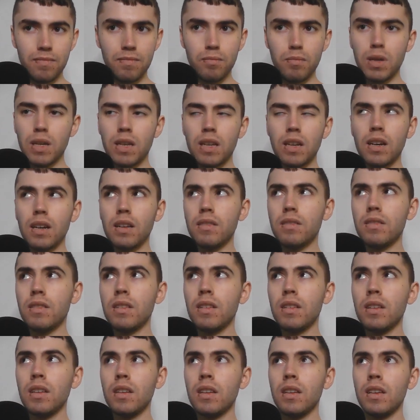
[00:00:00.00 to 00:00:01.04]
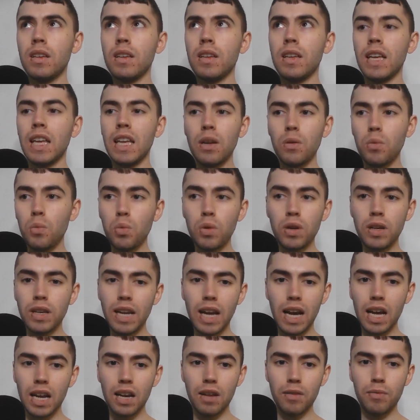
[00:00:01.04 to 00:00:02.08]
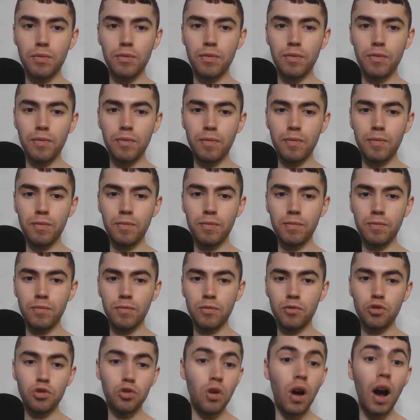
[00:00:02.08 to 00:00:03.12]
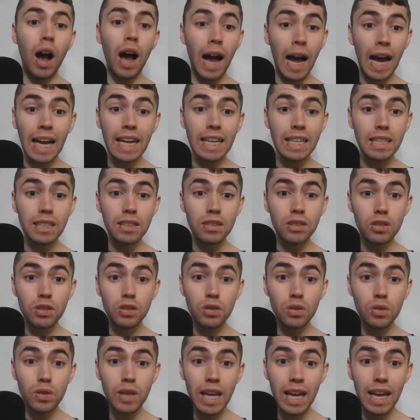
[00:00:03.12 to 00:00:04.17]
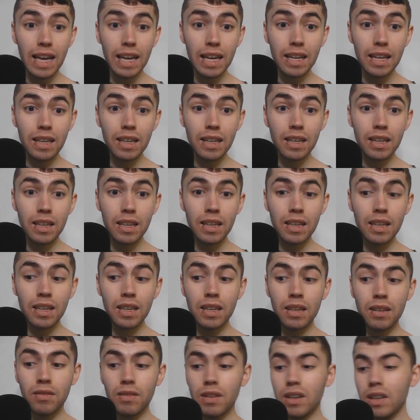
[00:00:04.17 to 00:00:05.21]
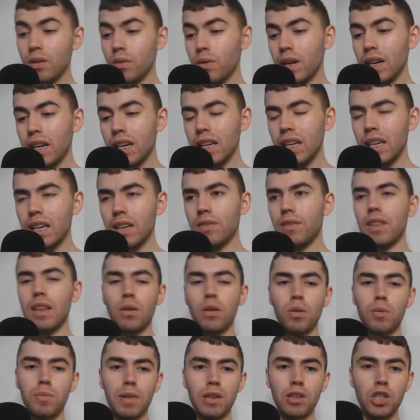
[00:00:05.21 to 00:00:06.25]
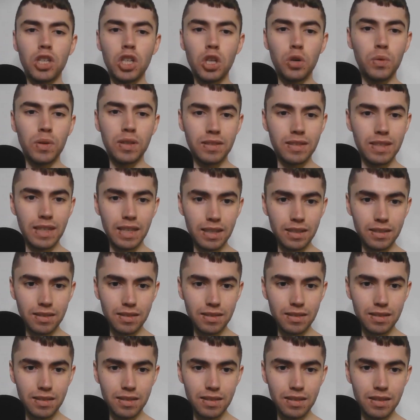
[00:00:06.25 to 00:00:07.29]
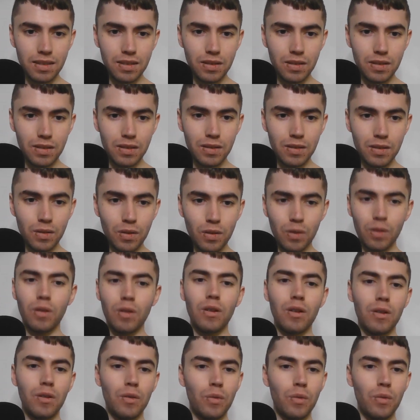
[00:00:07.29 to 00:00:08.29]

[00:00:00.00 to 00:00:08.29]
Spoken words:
Because he would not have tried to do that right away if they would have been 2-6 or